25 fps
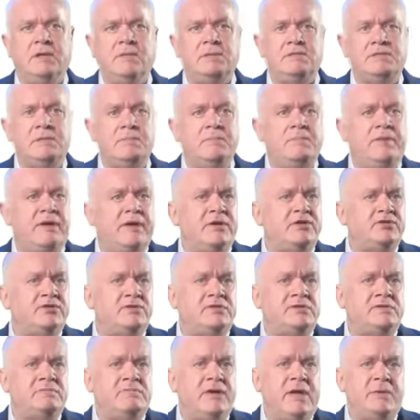Some
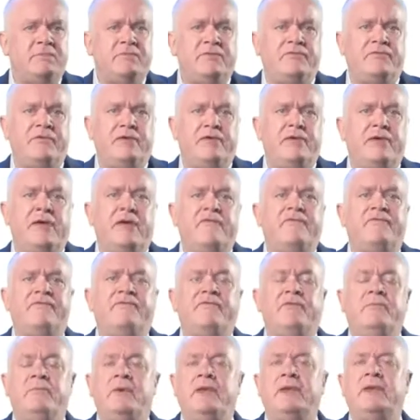patients may prefer a
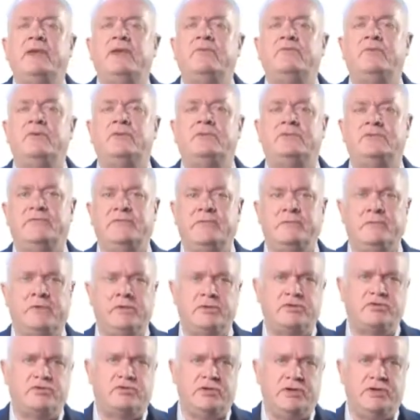familiar route of
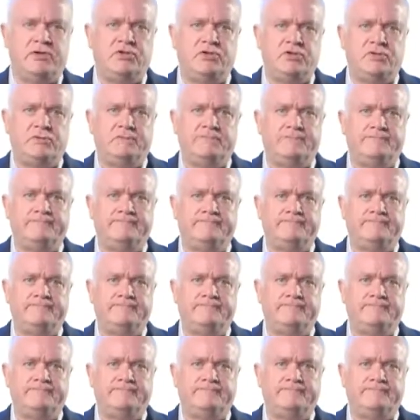administration.